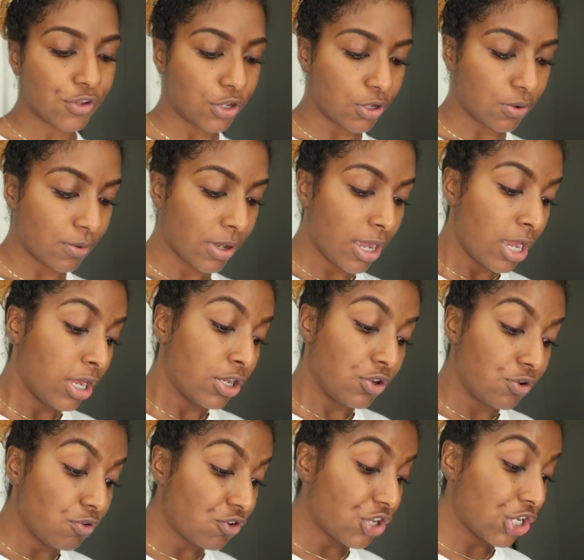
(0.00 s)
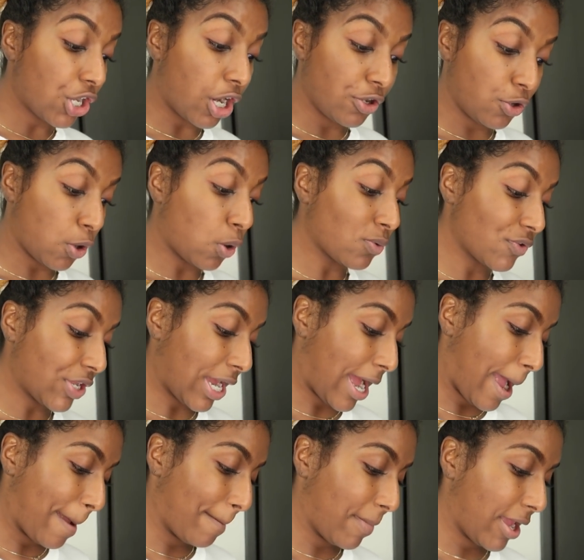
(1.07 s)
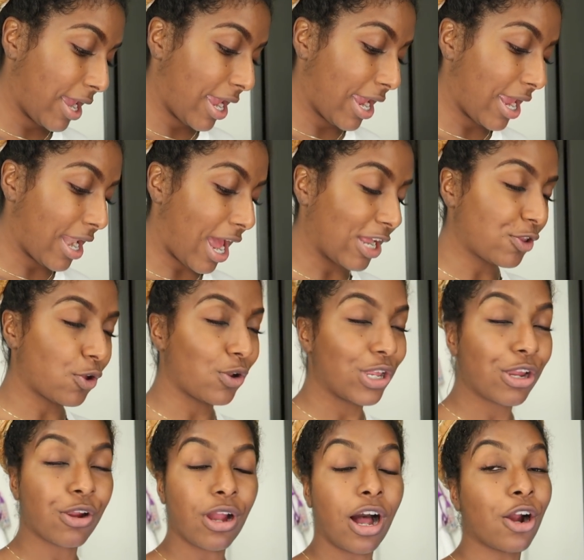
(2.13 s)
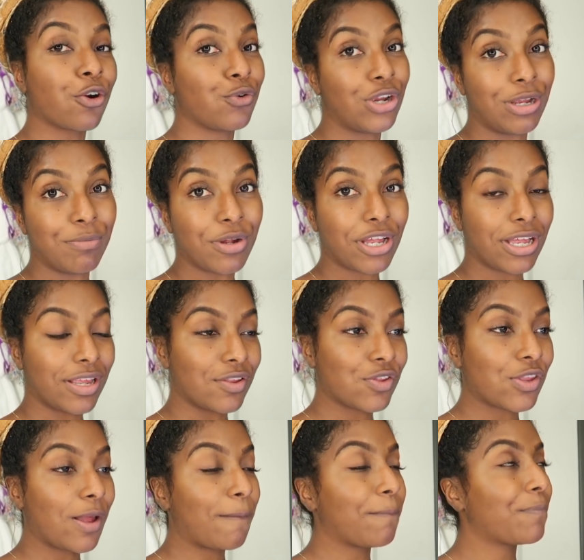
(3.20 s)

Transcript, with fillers: So do shit on your own time and I totally agree because